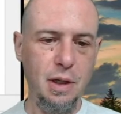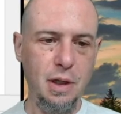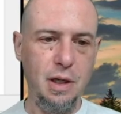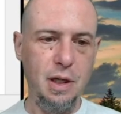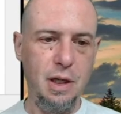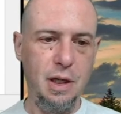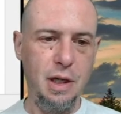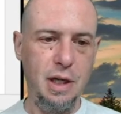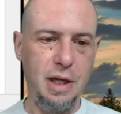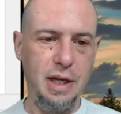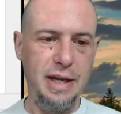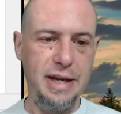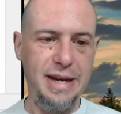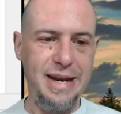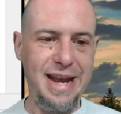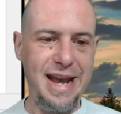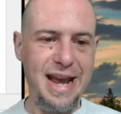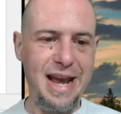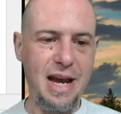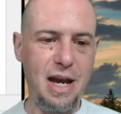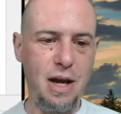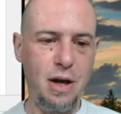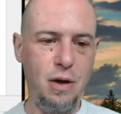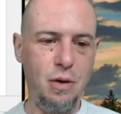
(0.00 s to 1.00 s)
Uh, and
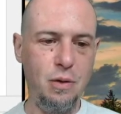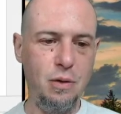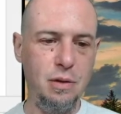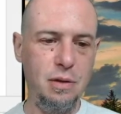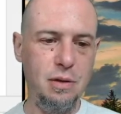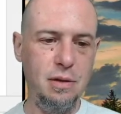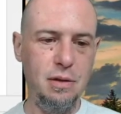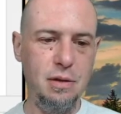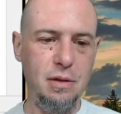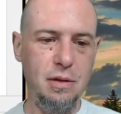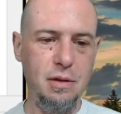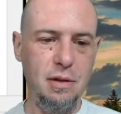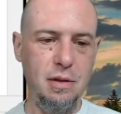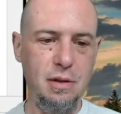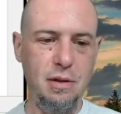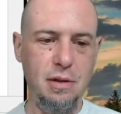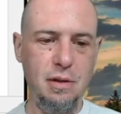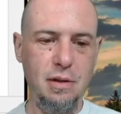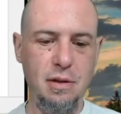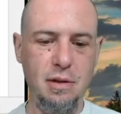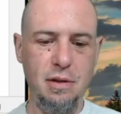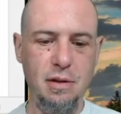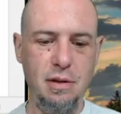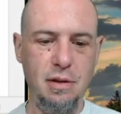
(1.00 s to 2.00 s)
now
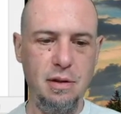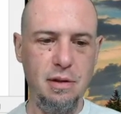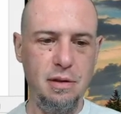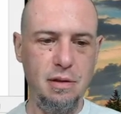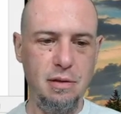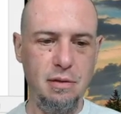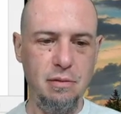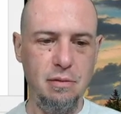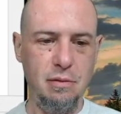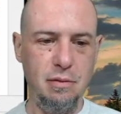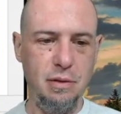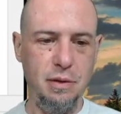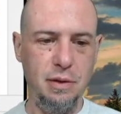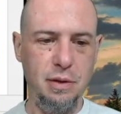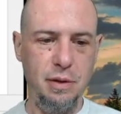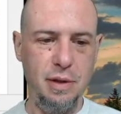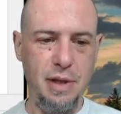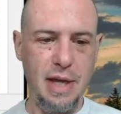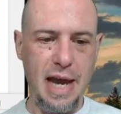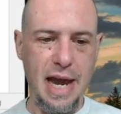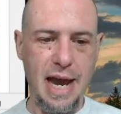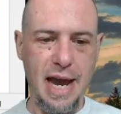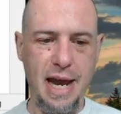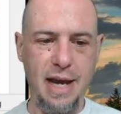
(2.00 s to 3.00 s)
we'll do
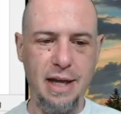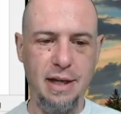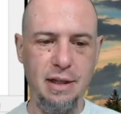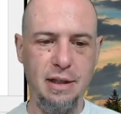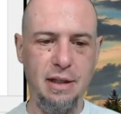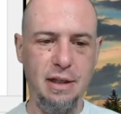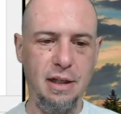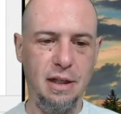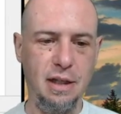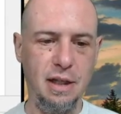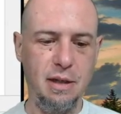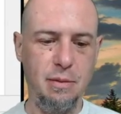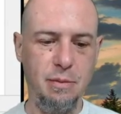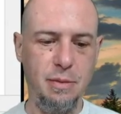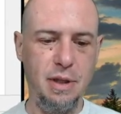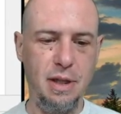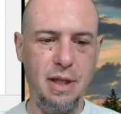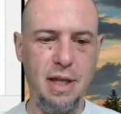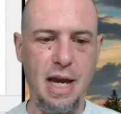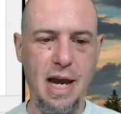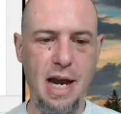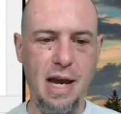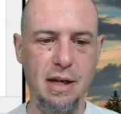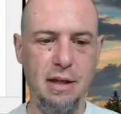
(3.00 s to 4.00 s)
that and commit
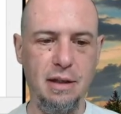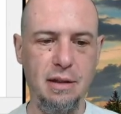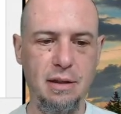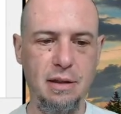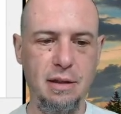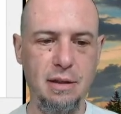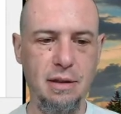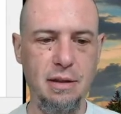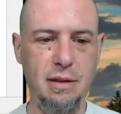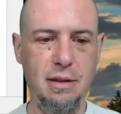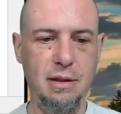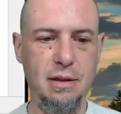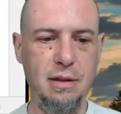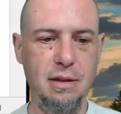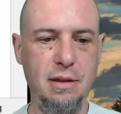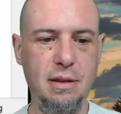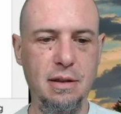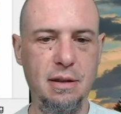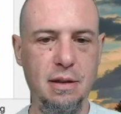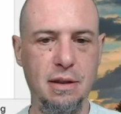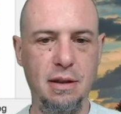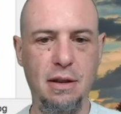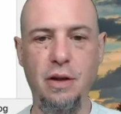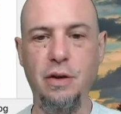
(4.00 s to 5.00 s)
that.
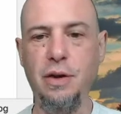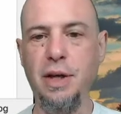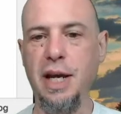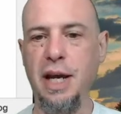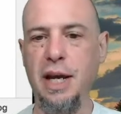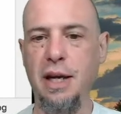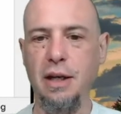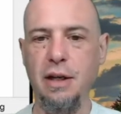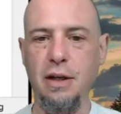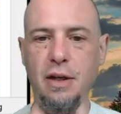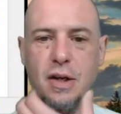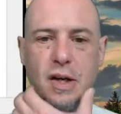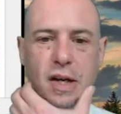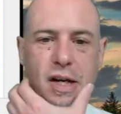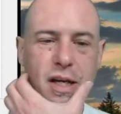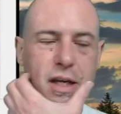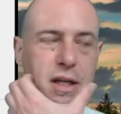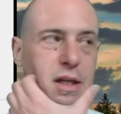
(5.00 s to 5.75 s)
Okay, good.